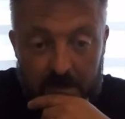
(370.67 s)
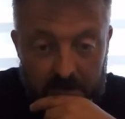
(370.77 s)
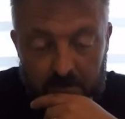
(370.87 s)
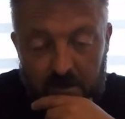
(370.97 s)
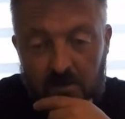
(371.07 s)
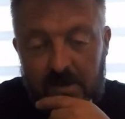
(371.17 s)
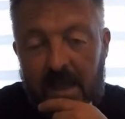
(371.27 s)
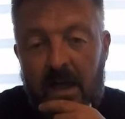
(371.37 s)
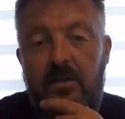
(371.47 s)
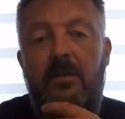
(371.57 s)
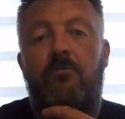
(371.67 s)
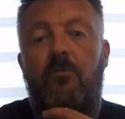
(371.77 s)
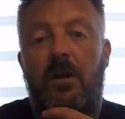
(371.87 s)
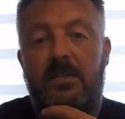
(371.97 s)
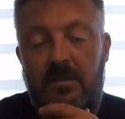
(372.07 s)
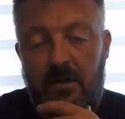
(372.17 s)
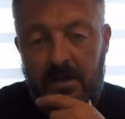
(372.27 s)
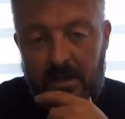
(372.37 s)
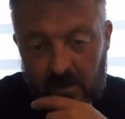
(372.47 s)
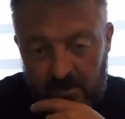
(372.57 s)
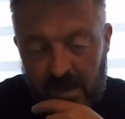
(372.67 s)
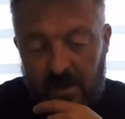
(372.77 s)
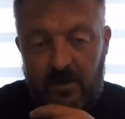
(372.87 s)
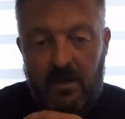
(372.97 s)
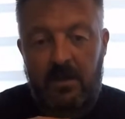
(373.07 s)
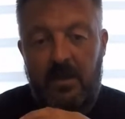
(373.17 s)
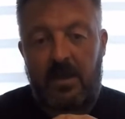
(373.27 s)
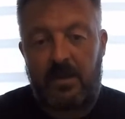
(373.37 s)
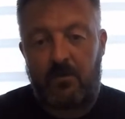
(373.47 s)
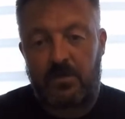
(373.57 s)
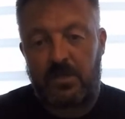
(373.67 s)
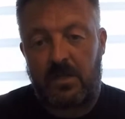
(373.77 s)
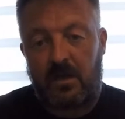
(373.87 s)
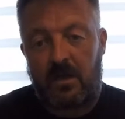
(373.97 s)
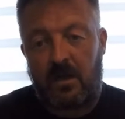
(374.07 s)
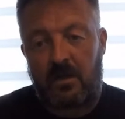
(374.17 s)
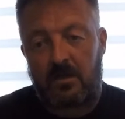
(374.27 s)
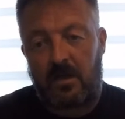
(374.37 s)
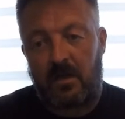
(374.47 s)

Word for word: and it would go down, and it would rise slightly and go down, and and, and it was a,